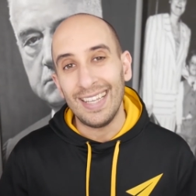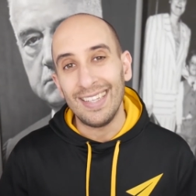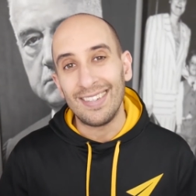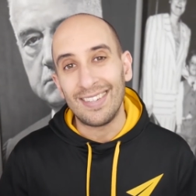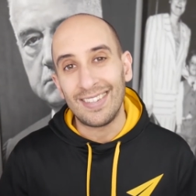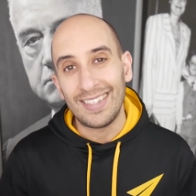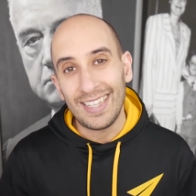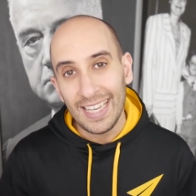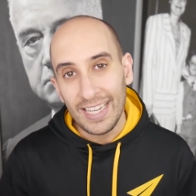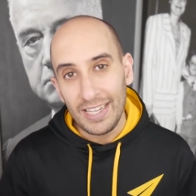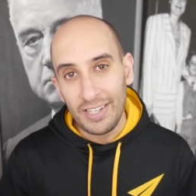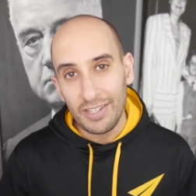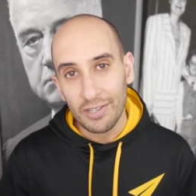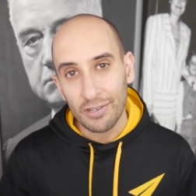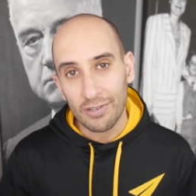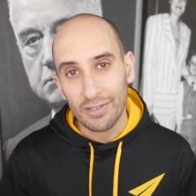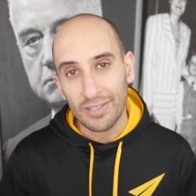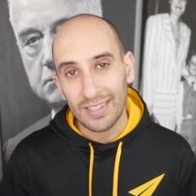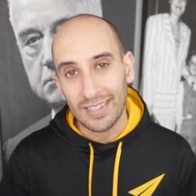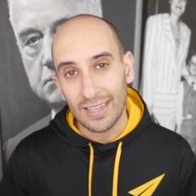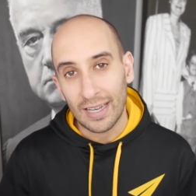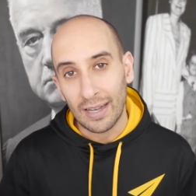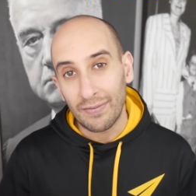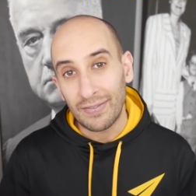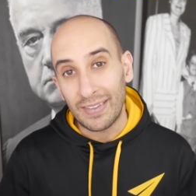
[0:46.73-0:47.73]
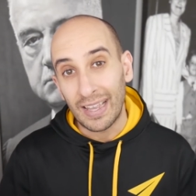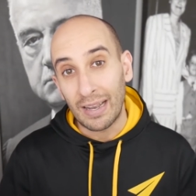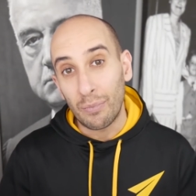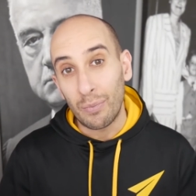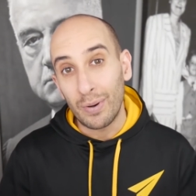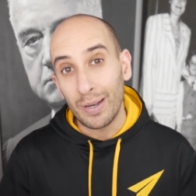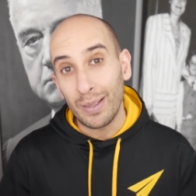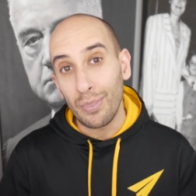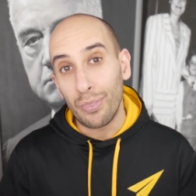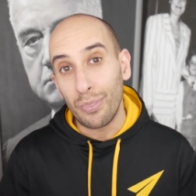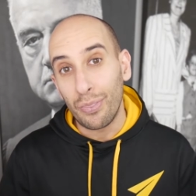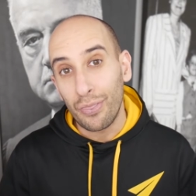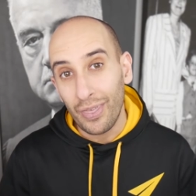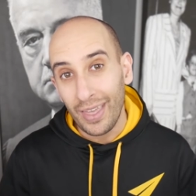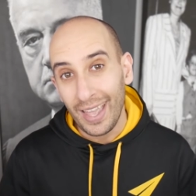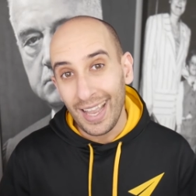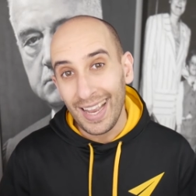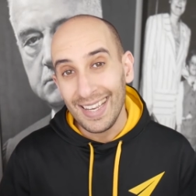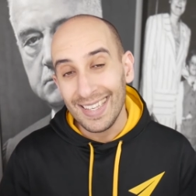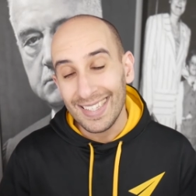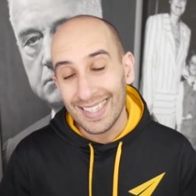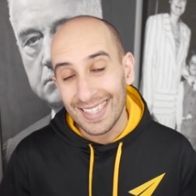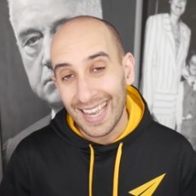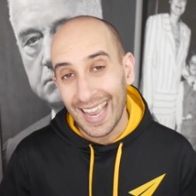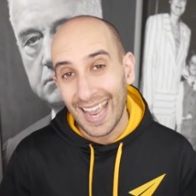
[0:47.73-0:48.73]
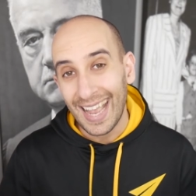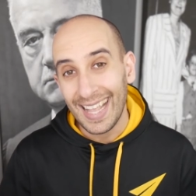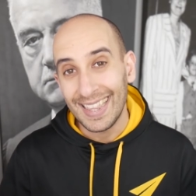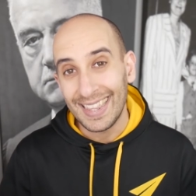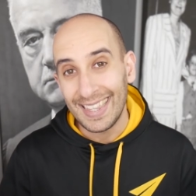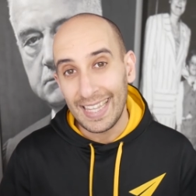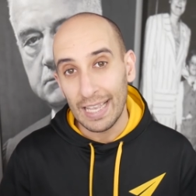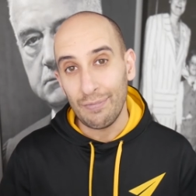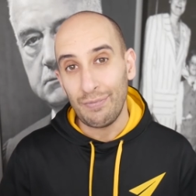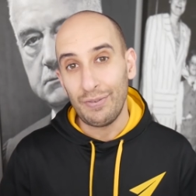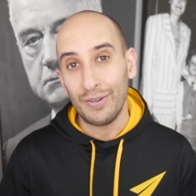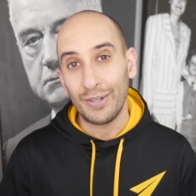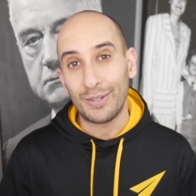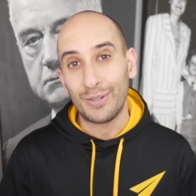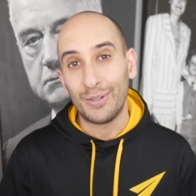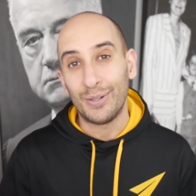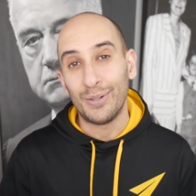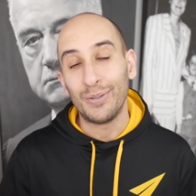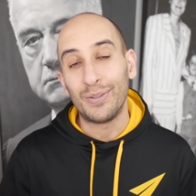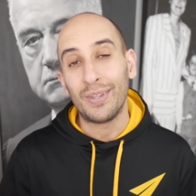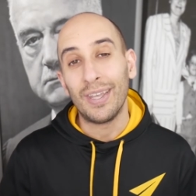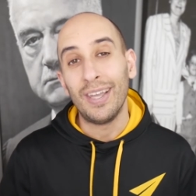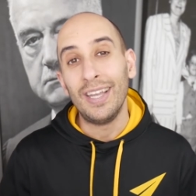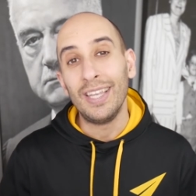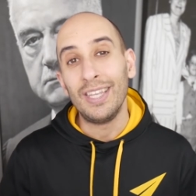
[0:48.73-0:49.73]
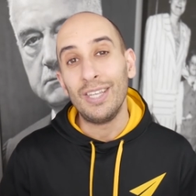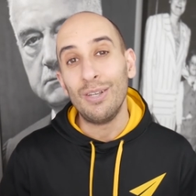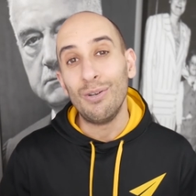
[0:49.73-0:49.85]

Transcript: is teach yourself that when things get difficult,